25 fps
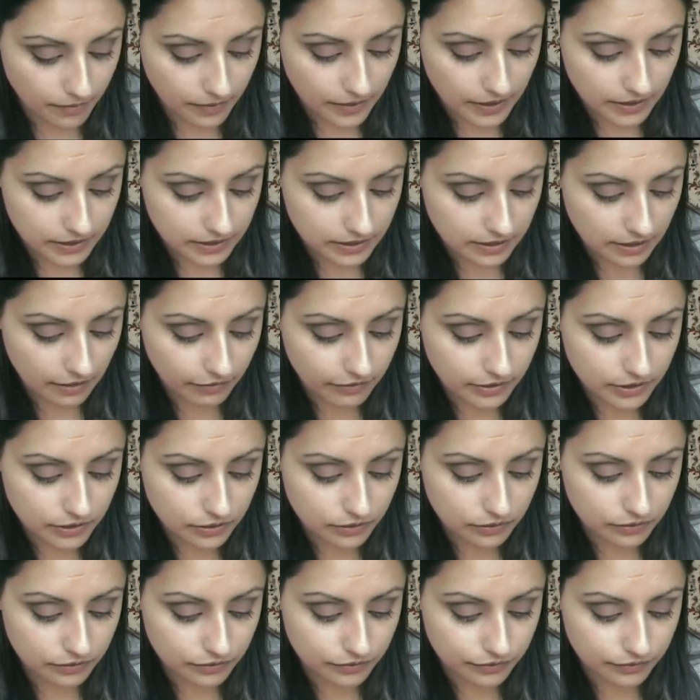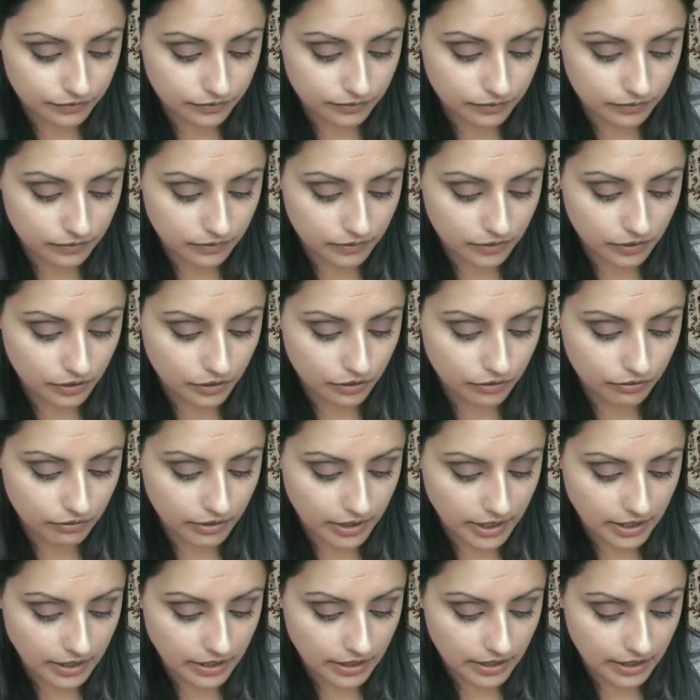This lovely sort of
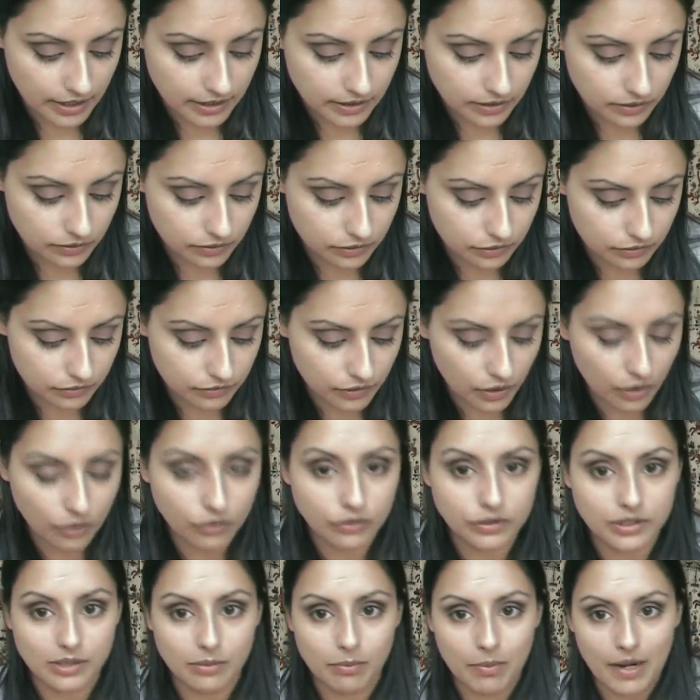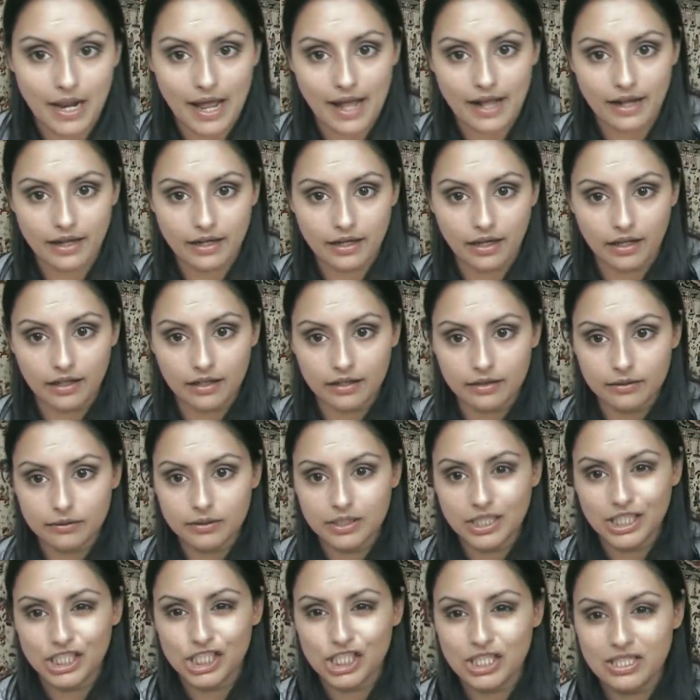greeny, sort of goldy black colour,
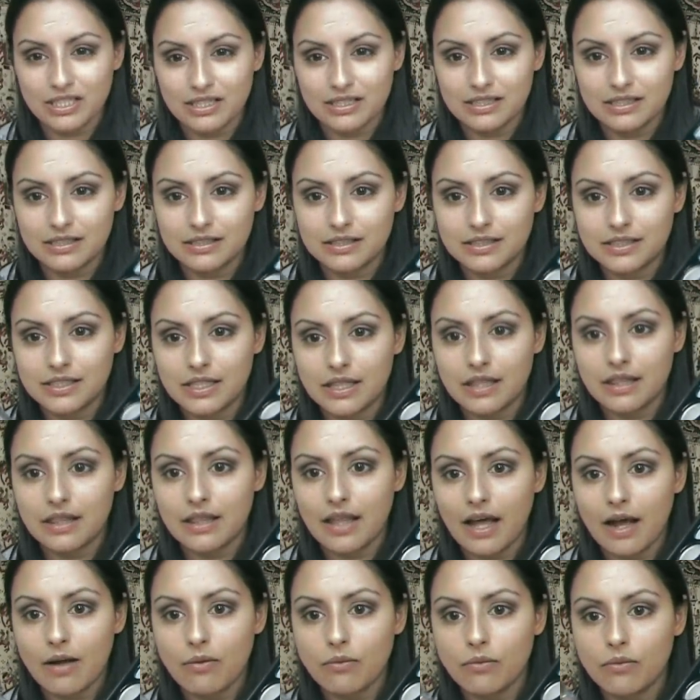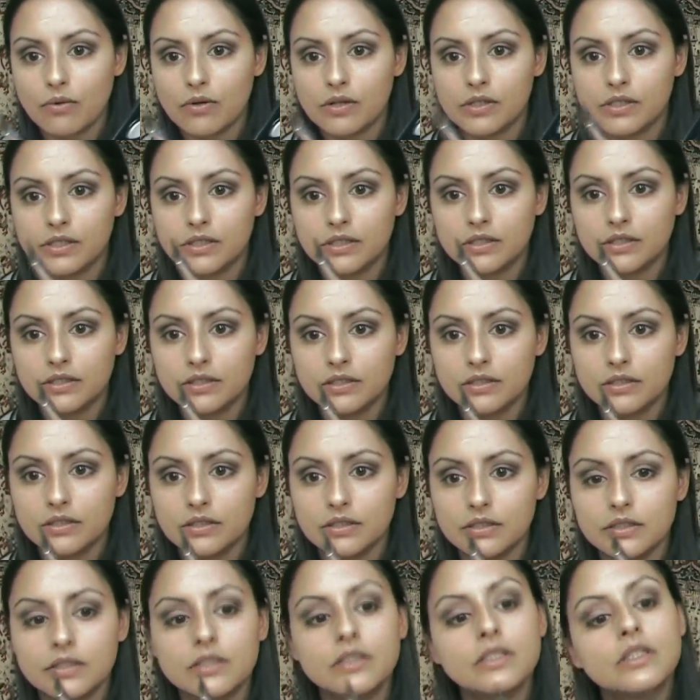which is that one,
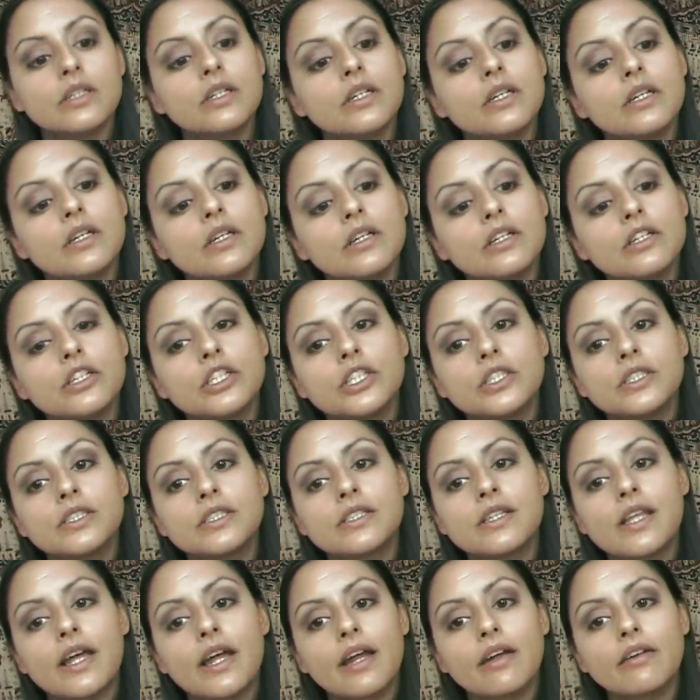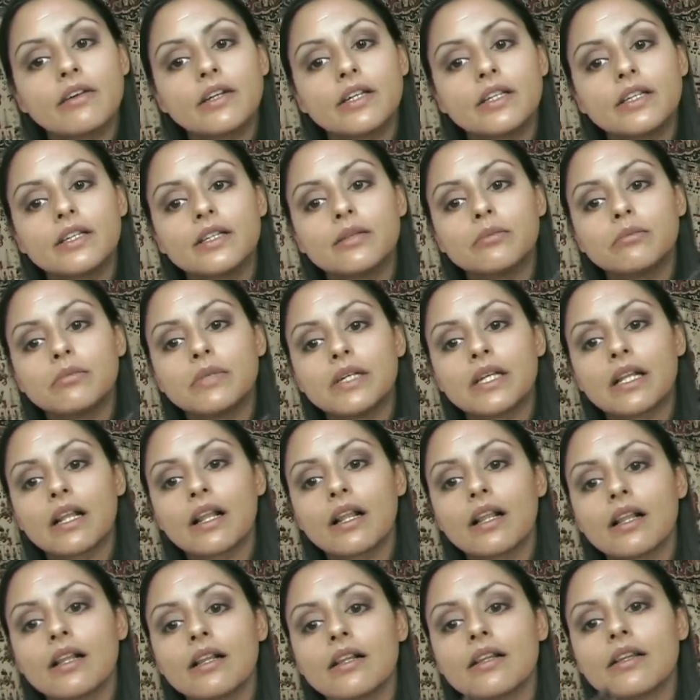just there in the
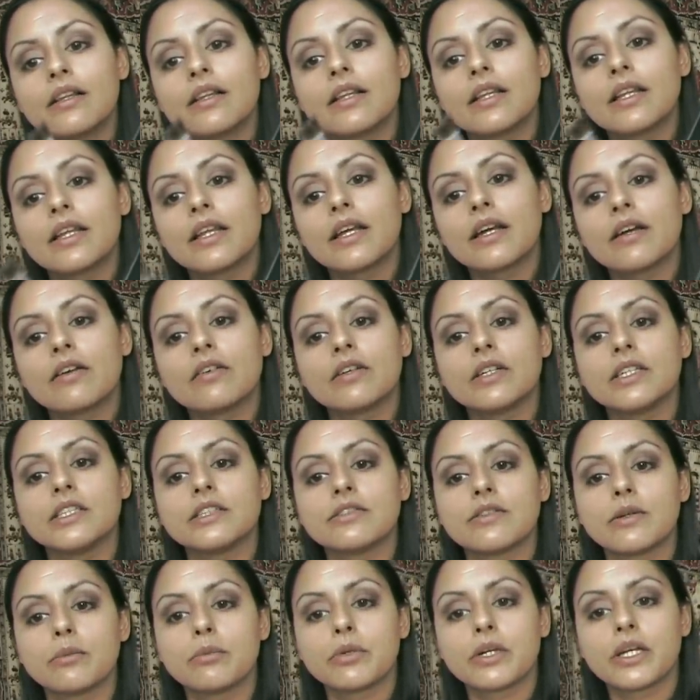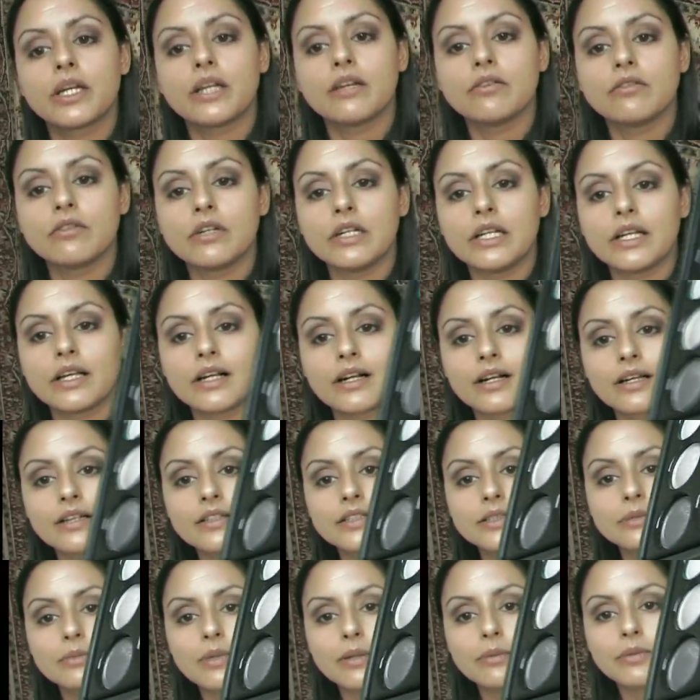middle. There it is. If I bring it in really
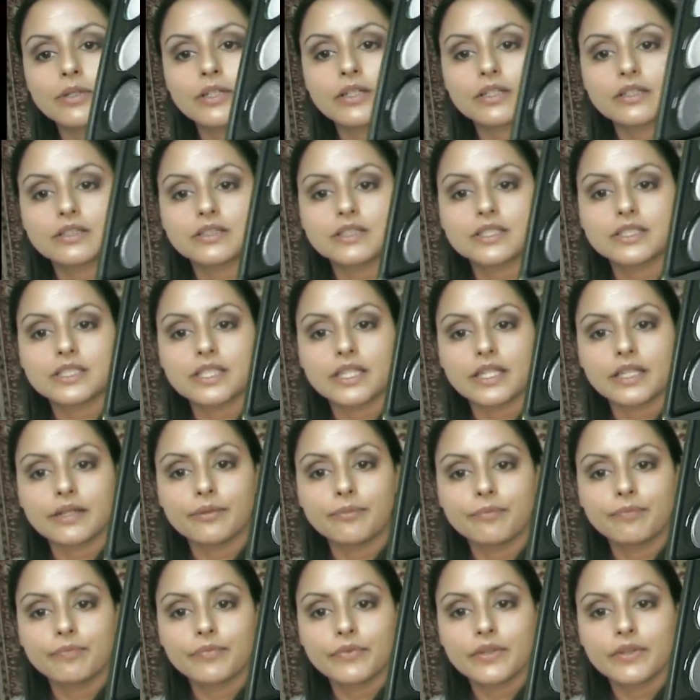close, maybe you can see